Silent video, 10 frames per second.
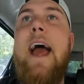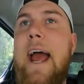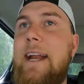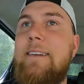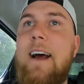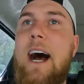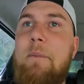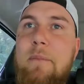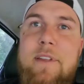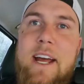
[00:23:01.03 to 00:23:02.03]
and
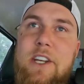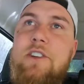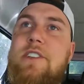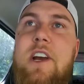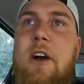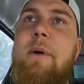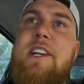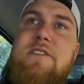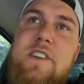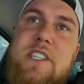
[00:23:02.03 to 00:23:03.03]
um, thank you so
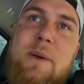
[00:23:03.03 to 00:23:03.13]
much for the